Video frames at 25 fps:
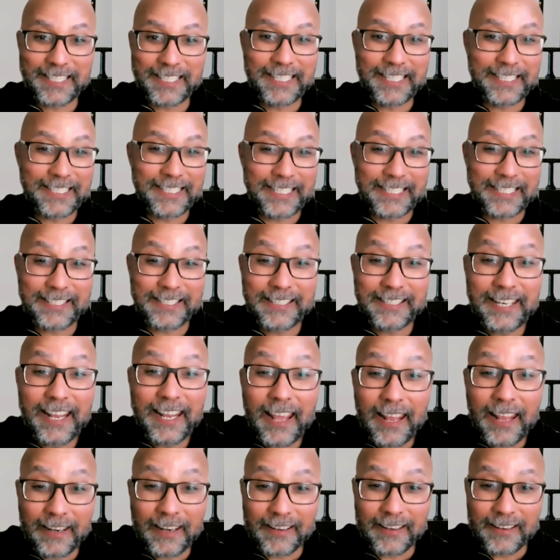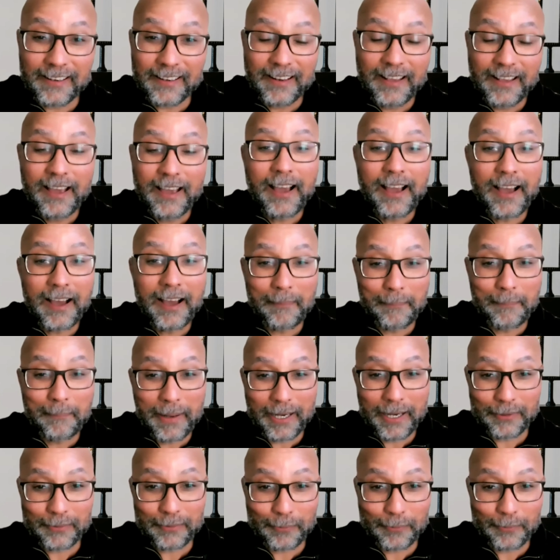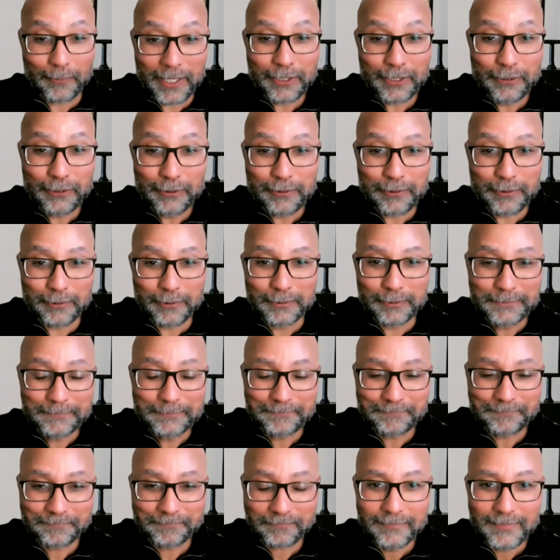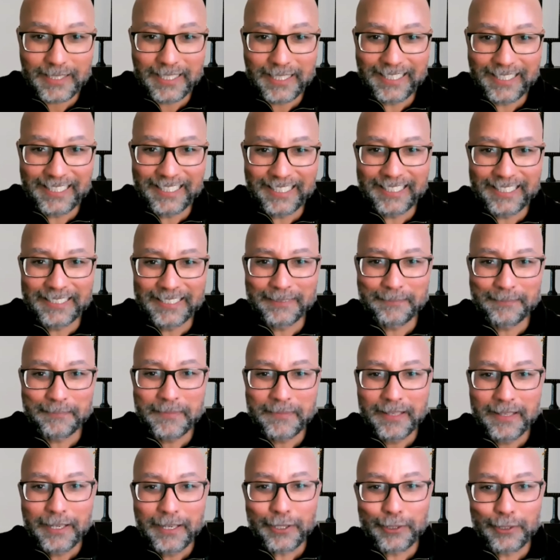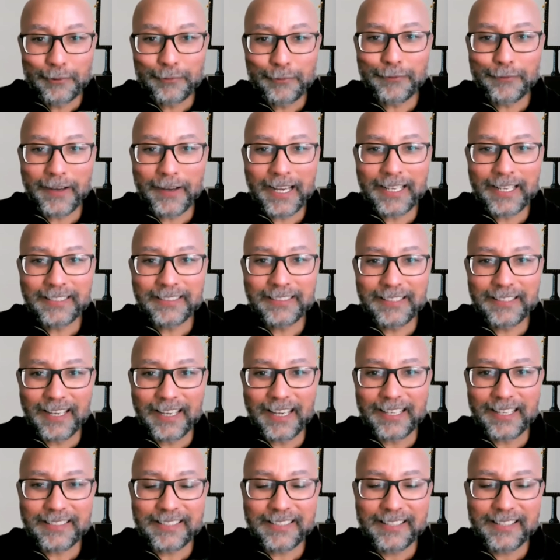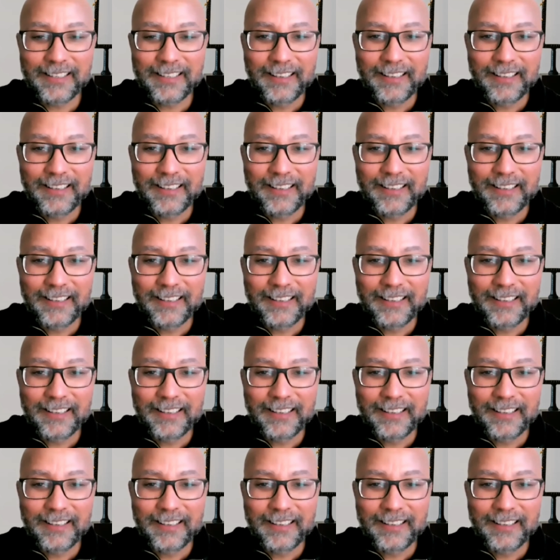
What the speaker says: it is a 10 about what you do, you find that